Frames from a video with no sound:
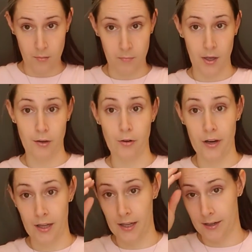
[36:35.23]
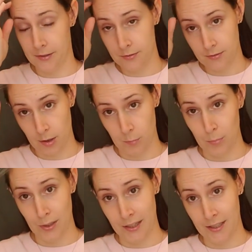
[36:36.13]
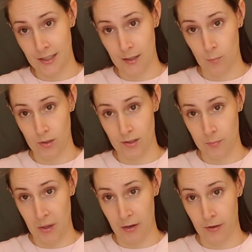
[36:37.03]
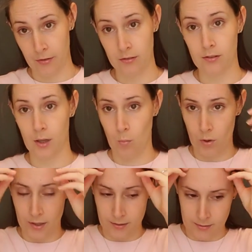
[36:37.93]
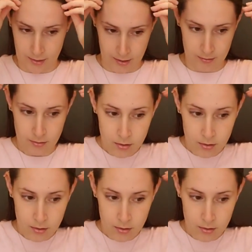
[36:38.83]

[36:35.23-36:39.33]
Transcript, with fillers: My gray hairs are blending in with this background. Like, what is that?